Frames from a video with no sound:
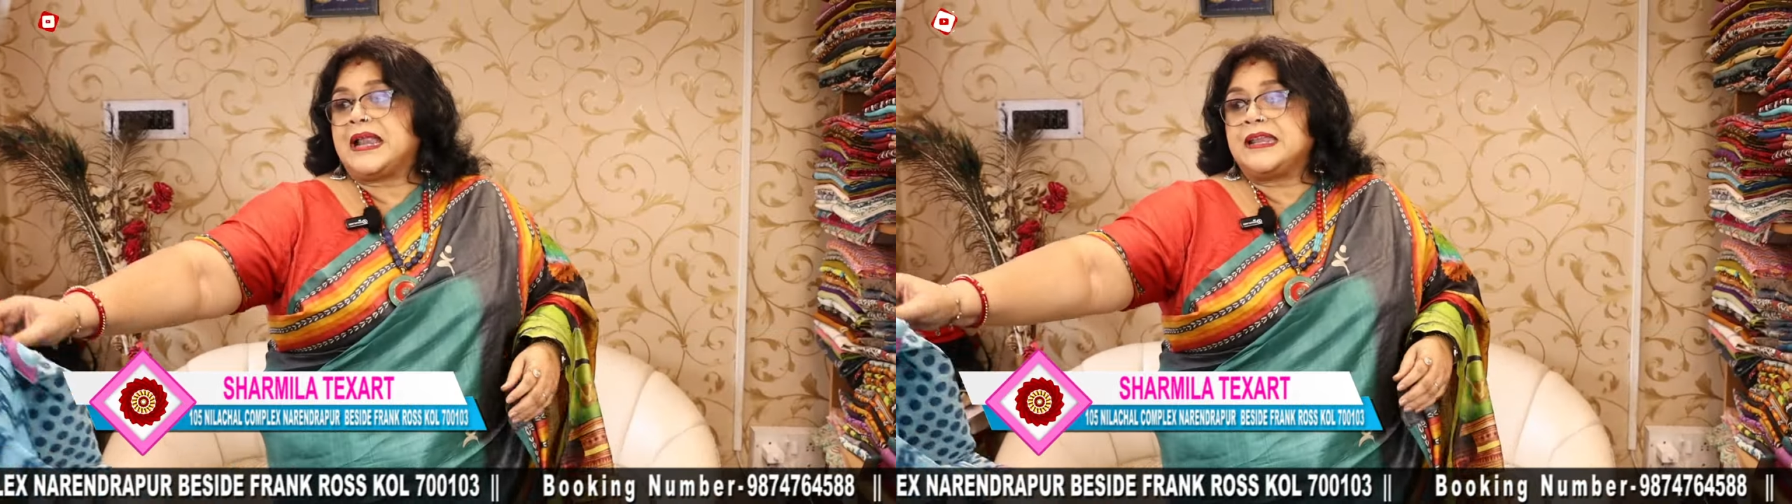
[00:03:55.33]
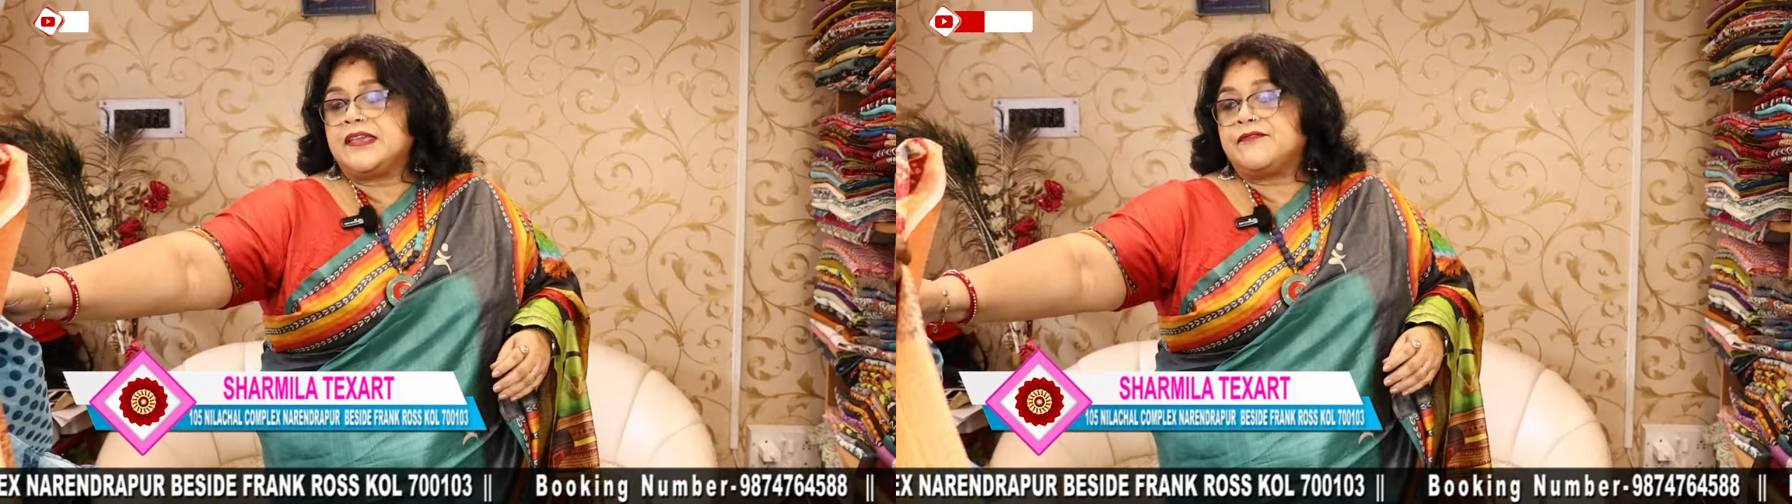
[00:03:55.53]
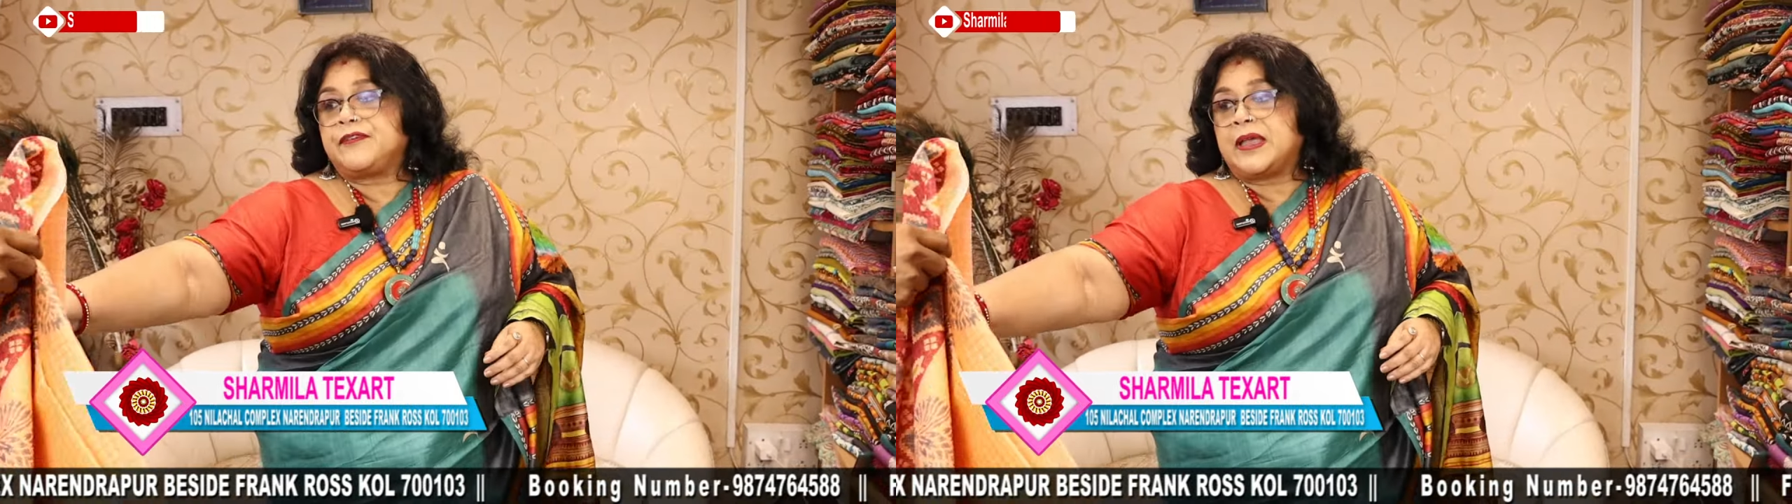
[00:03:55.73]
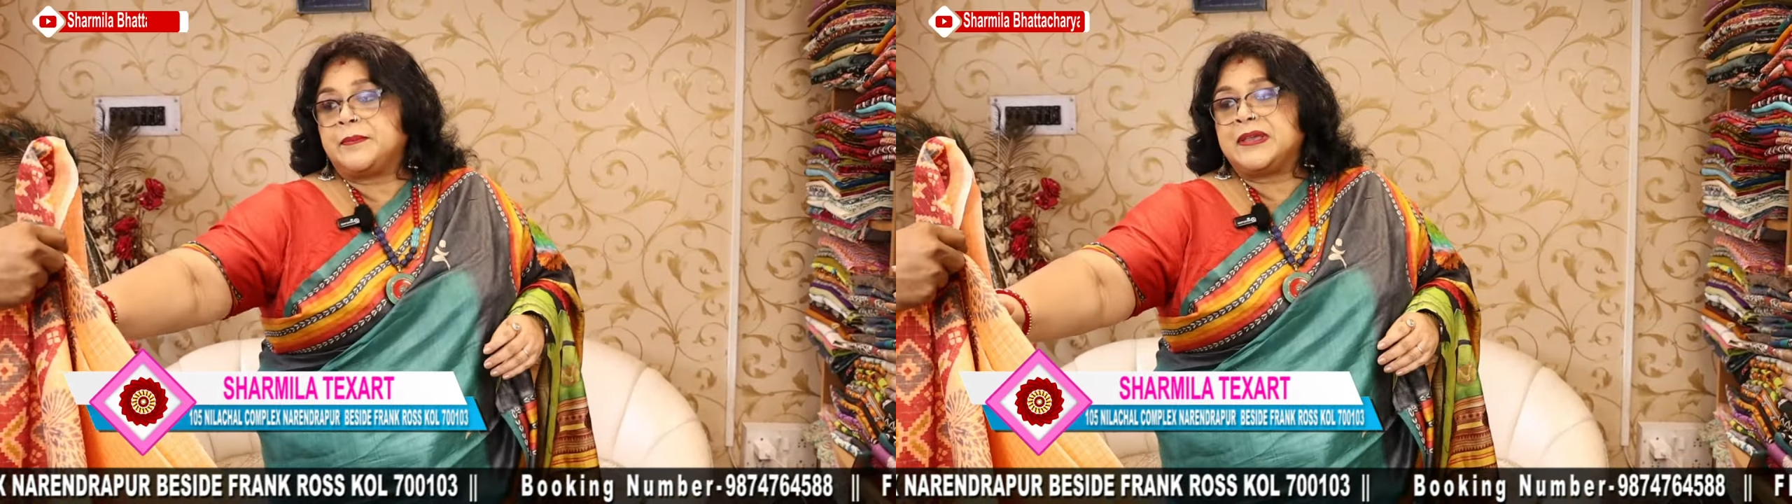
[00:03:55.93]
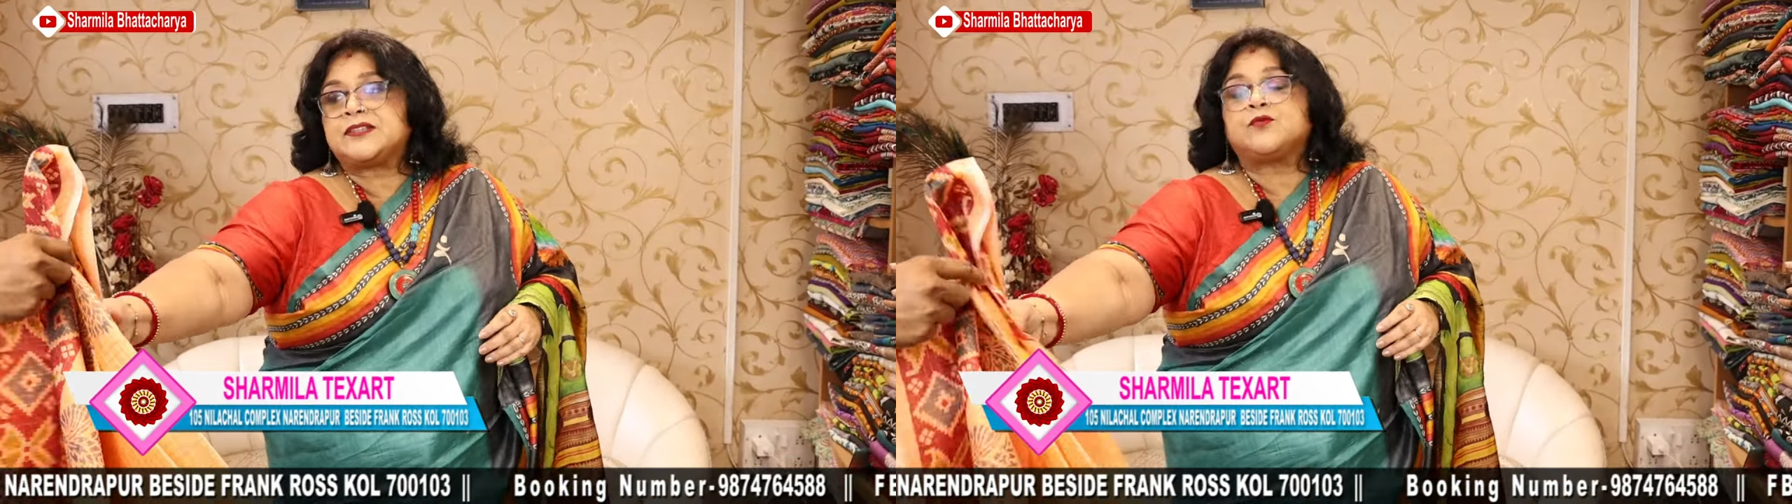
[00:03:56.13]
and if I
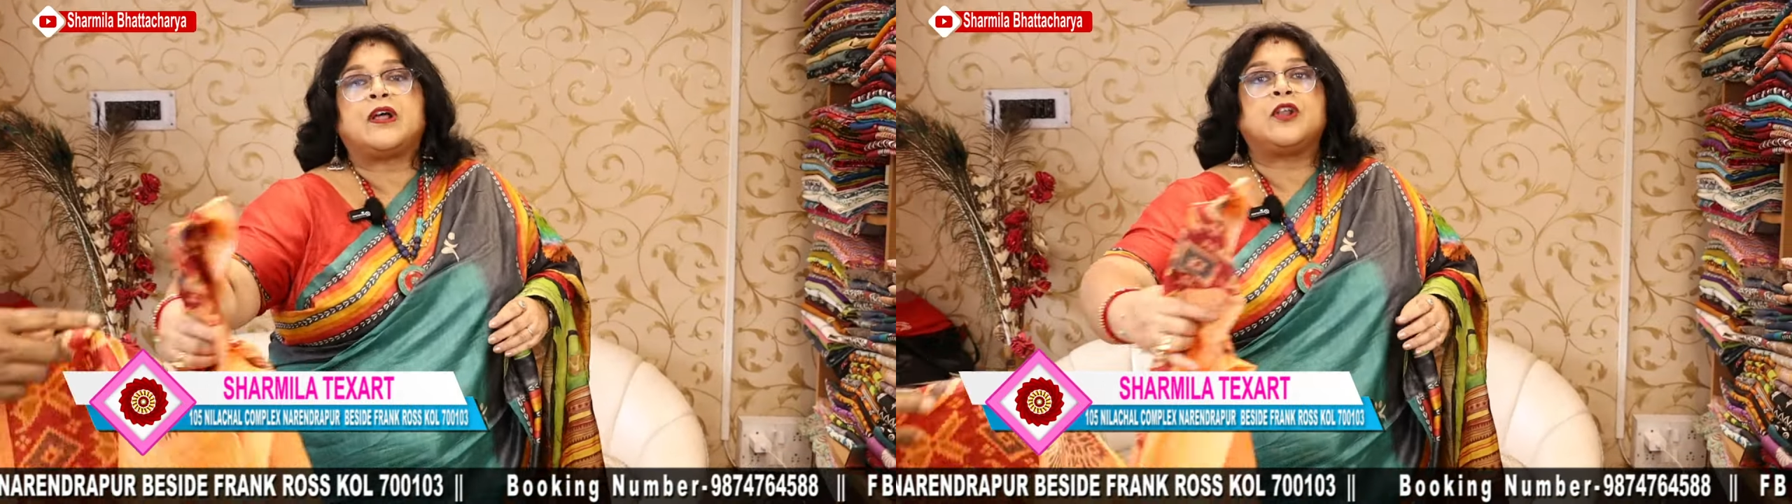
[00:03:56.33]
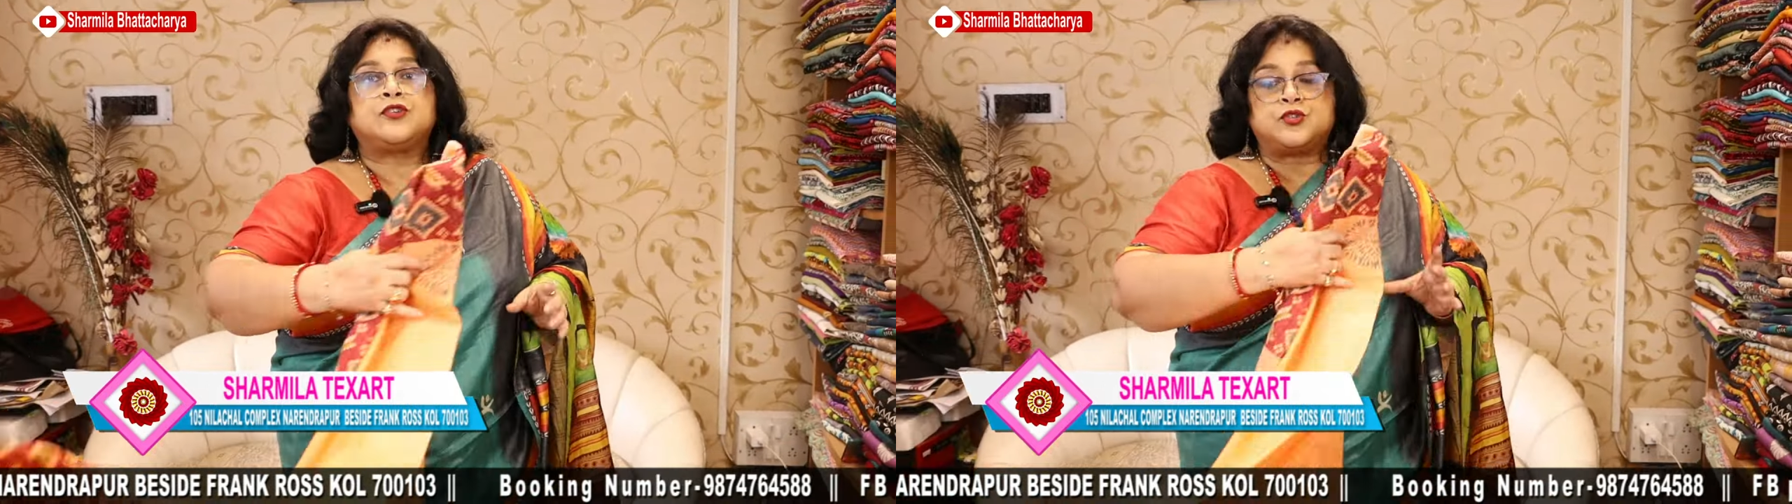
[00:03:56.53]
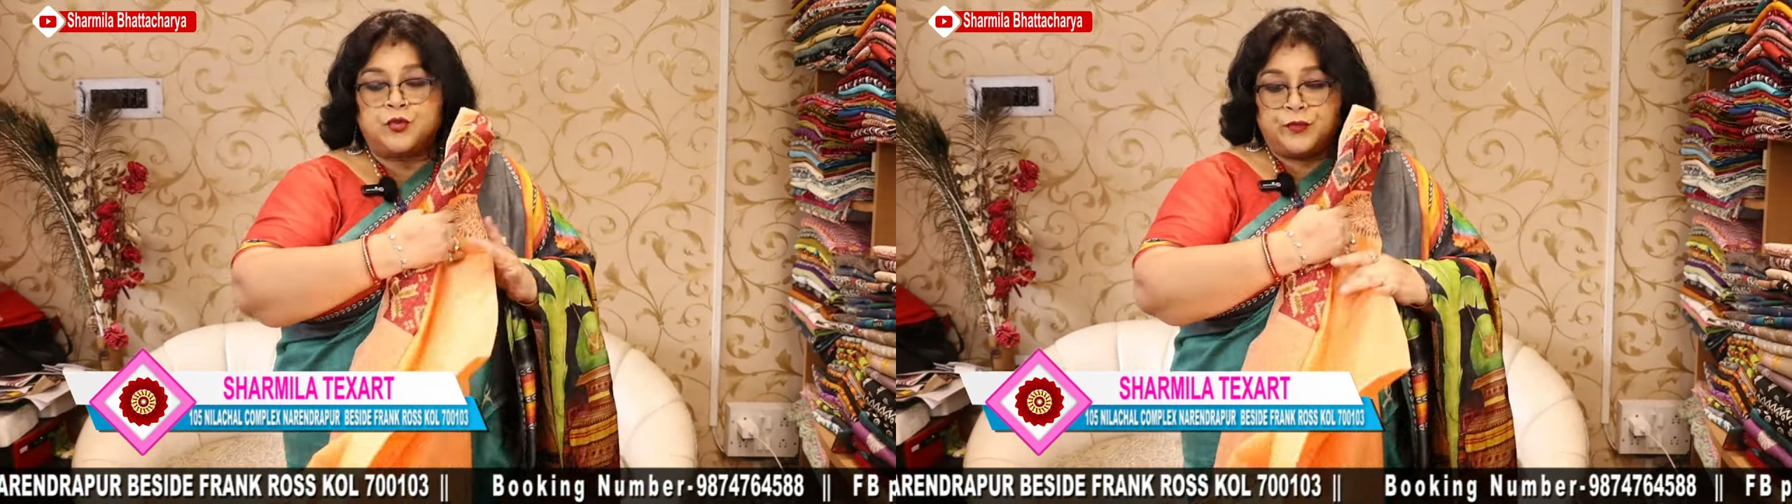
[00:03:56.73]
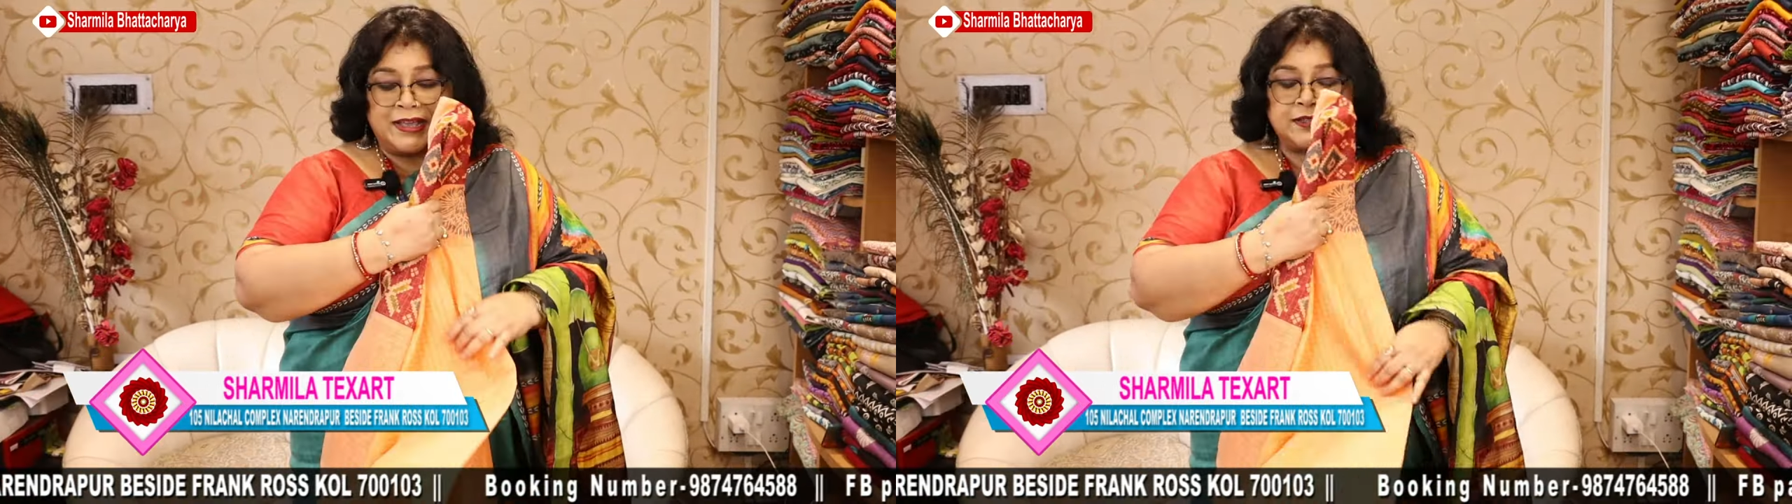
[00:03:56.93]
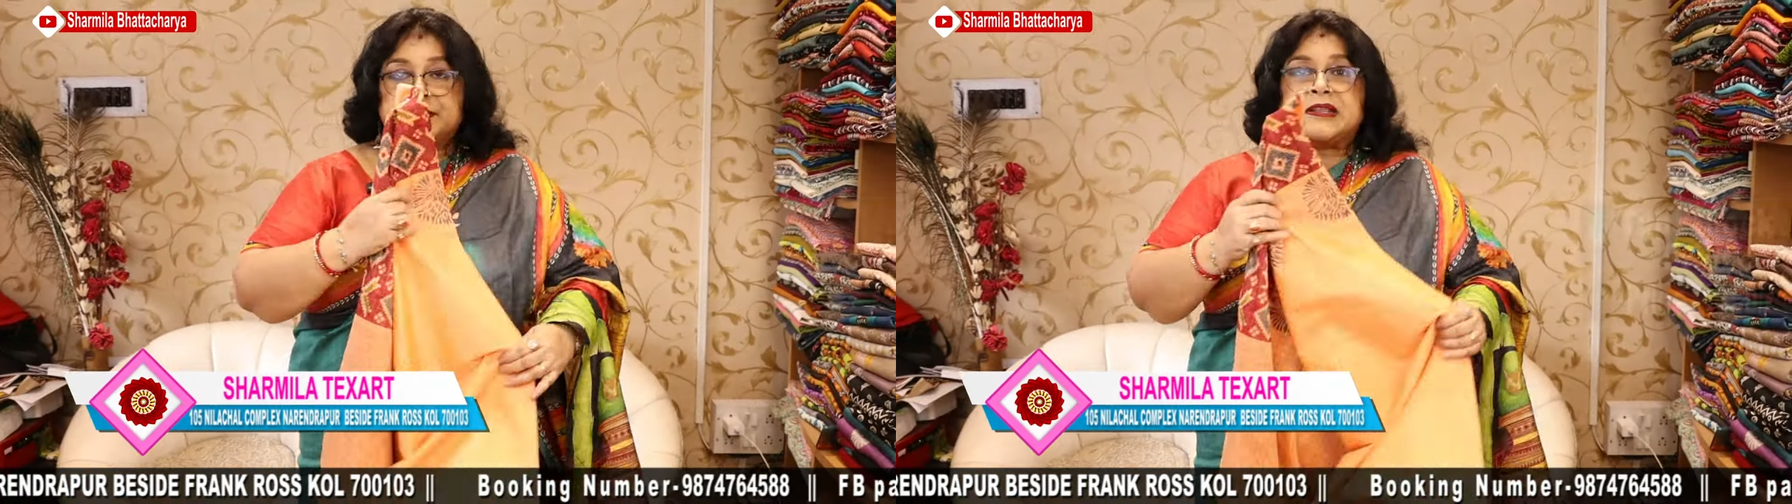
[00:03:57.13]
miss one or two weeks,